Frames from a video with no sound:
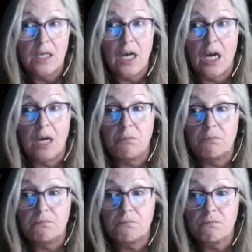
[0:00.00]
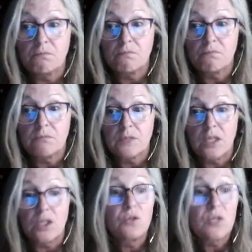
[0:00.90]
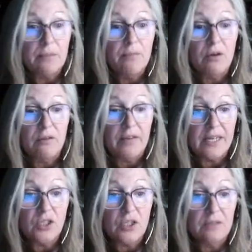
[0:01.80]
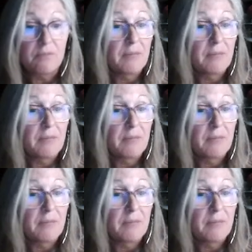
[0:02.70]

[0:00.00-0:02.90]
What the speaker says: um, losing motivation,